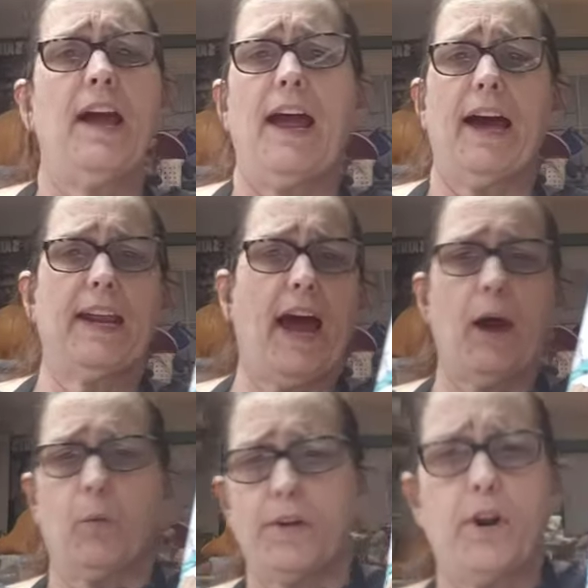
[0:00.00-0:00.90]
And I
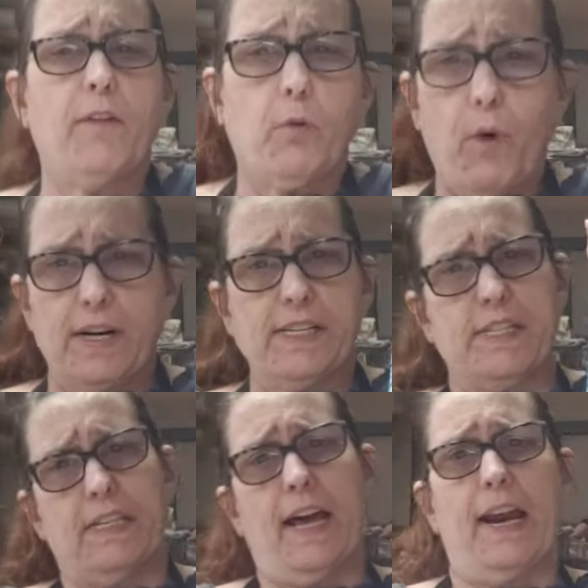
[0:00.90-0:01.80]
would never want to
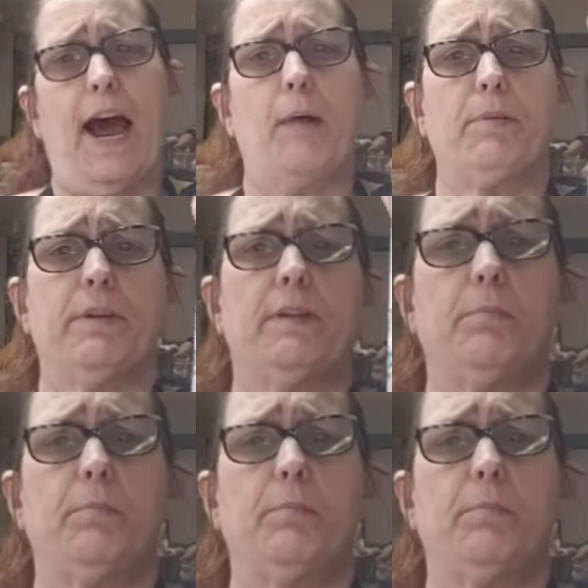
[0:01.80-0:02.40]
see that happen,